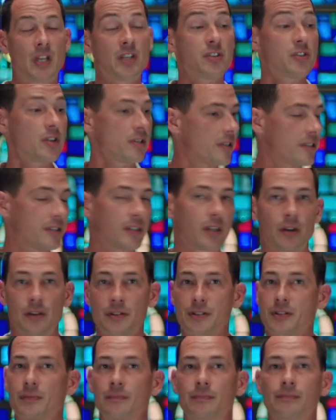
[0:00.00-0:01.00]
And Jesus
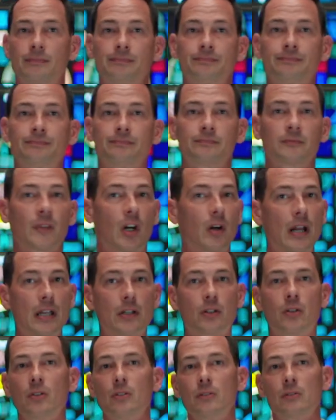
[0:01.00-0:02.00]
goes, all
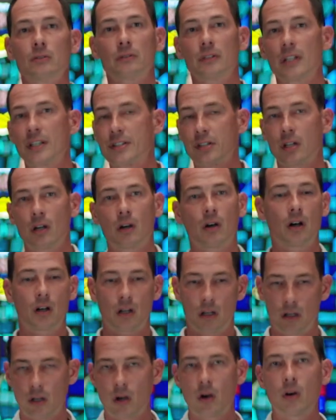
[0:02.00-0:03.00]
right, cool, let's go.
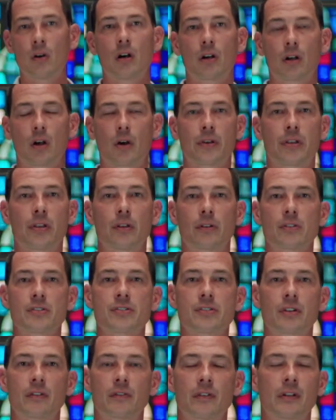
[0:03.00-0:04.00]
I'll go heal your
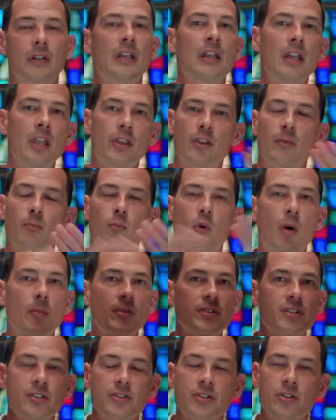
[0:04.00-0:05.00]
servant. The
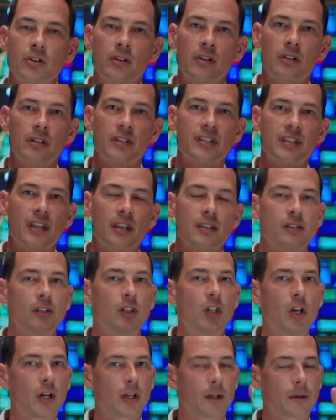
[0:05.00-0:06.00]
Roman centurion says,
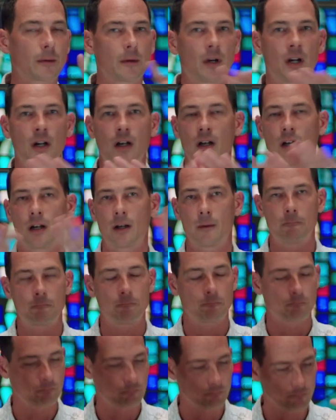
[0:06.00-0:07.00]
look,
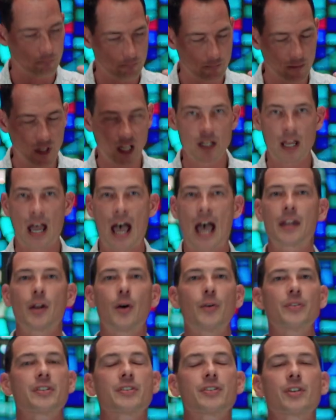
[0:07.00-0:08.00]
I
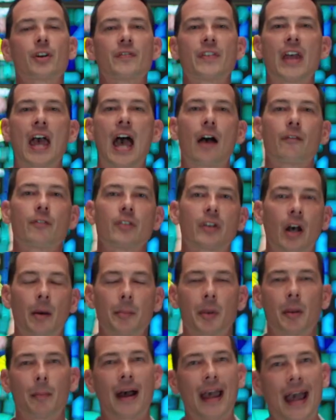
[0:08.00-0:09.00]
don't deserve to have you
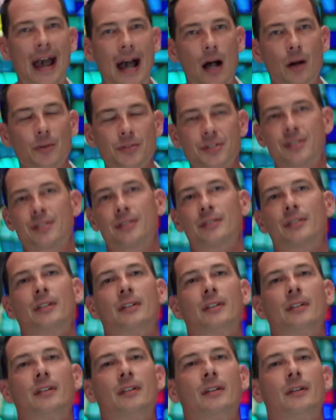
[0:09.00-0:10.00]
come to my house.
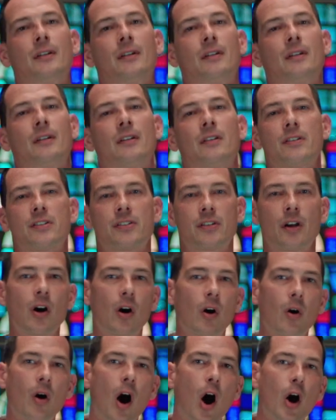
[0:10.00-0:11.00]

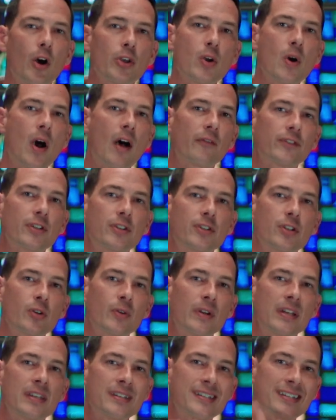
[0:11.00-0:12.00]
So all you have to
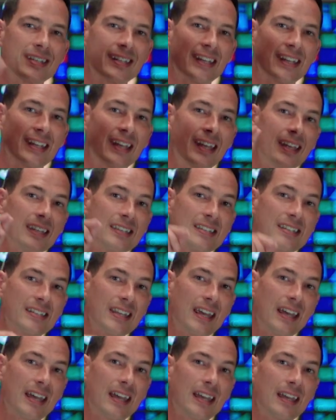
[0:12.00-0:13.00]
do is
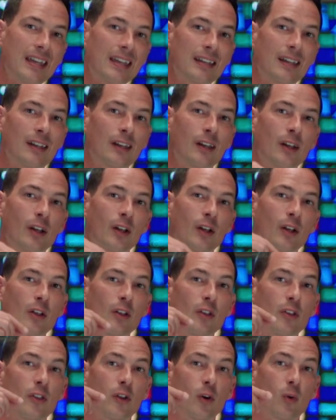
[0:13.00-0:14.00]
say
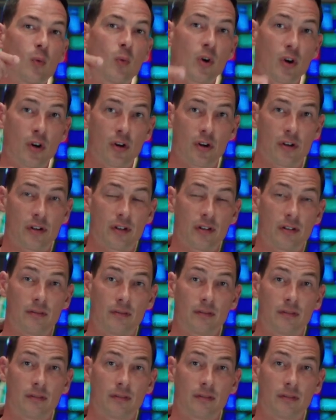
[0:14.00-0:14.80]
the word.